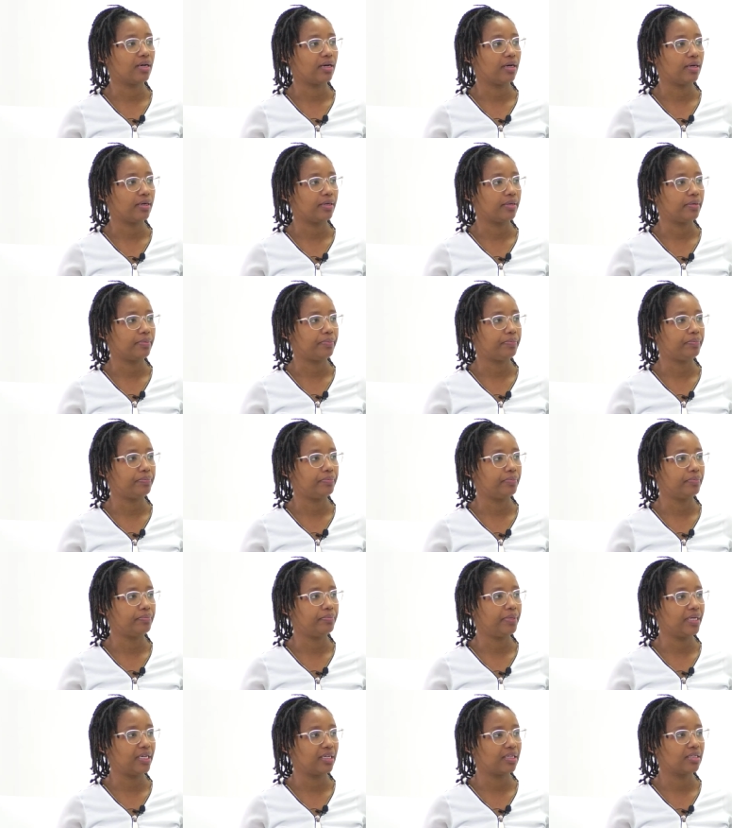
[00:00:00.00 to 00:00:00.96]
uh,
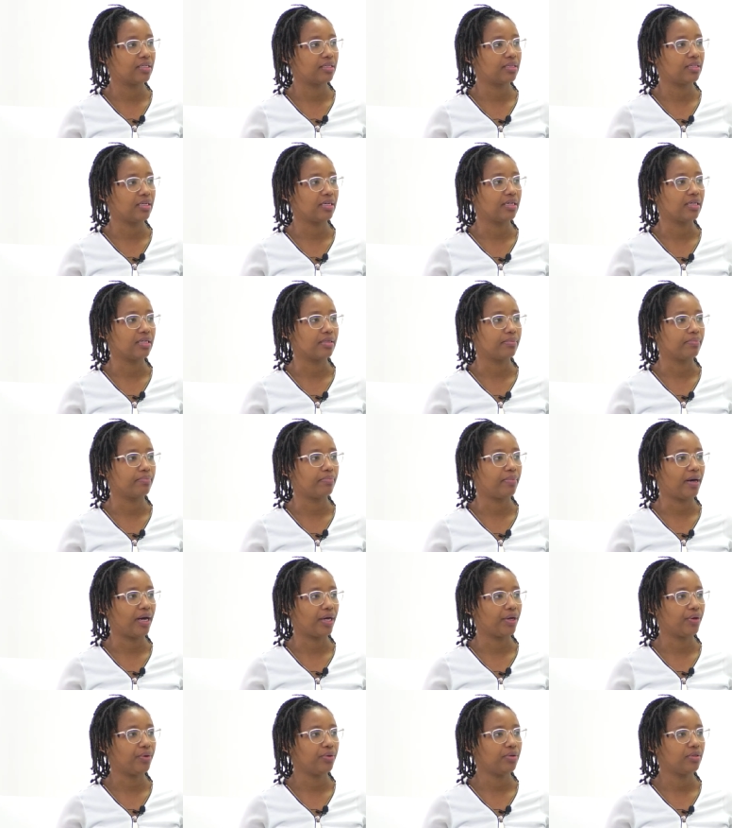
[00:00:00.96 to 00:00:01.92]
big thing in
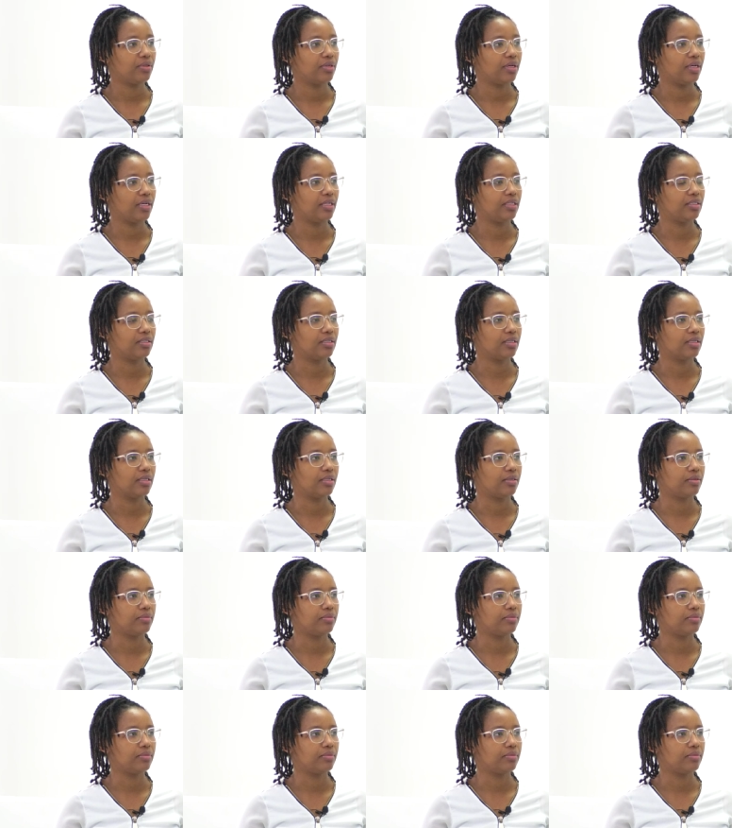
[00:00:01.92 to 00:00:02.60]
bio, and mm-hmm.